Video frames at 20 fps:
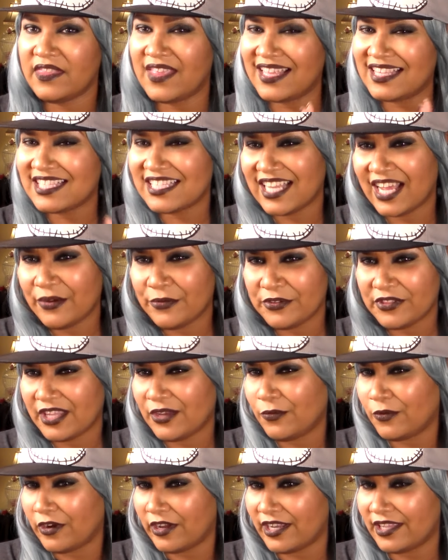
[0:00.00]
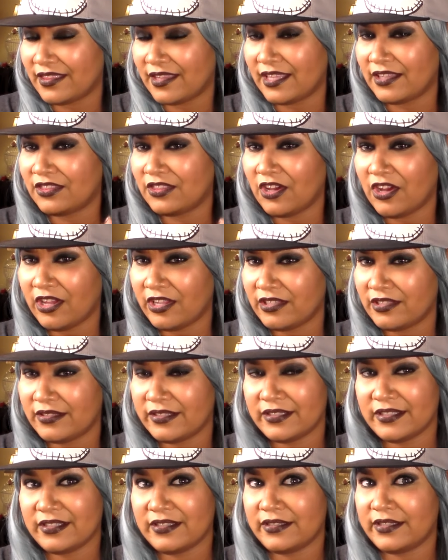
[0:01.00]
that's not what they wanted they thought
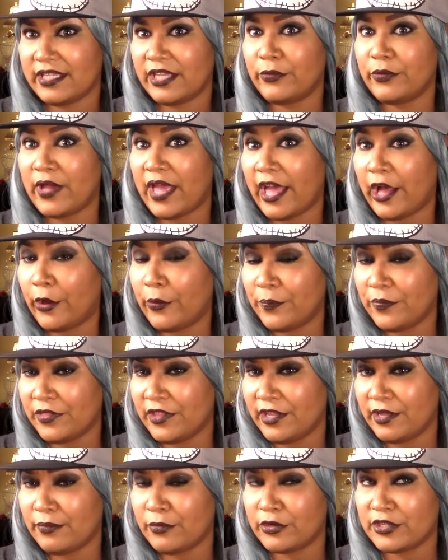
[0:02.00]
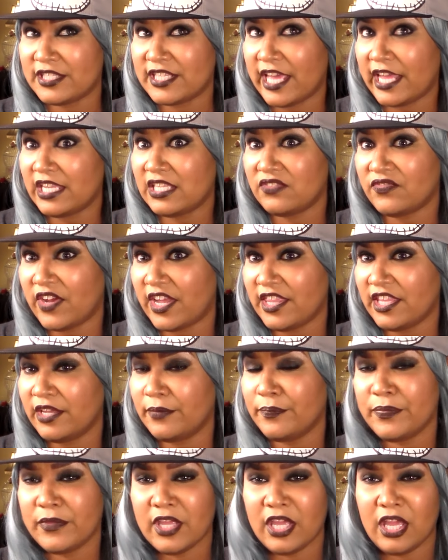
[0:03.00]
it would help them or satisfy
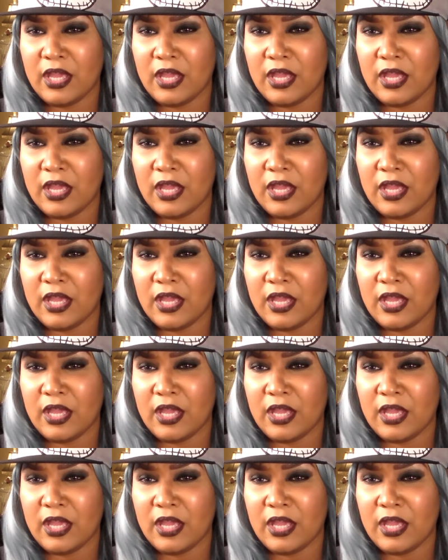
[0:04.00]
them.